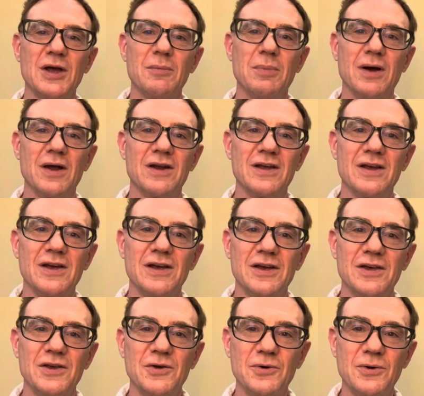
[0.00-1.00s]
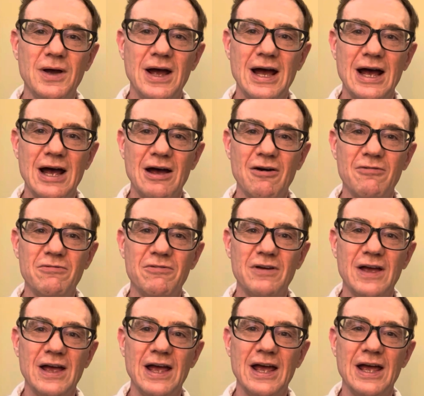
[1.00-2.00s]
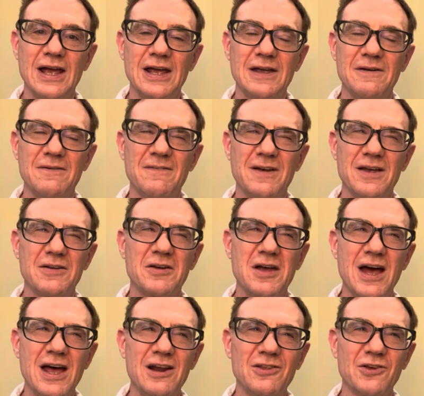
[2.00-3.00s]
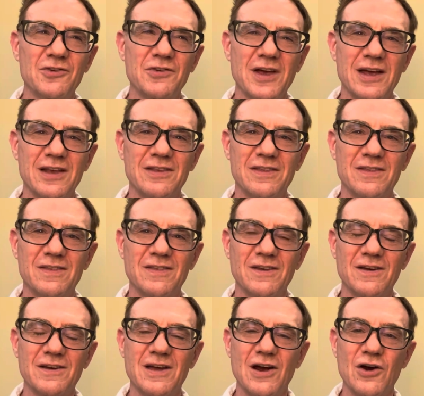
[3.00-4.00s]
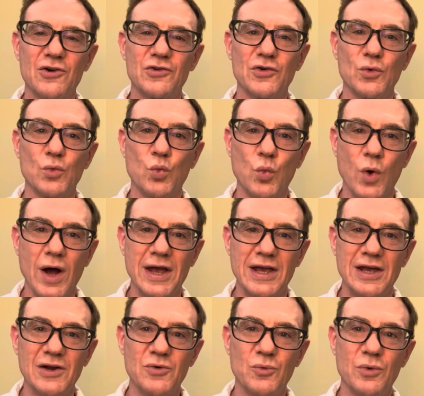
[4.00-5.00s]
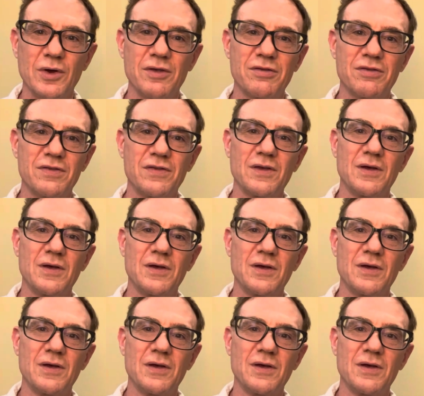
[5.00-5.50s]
But you have it kind of looks like the character white with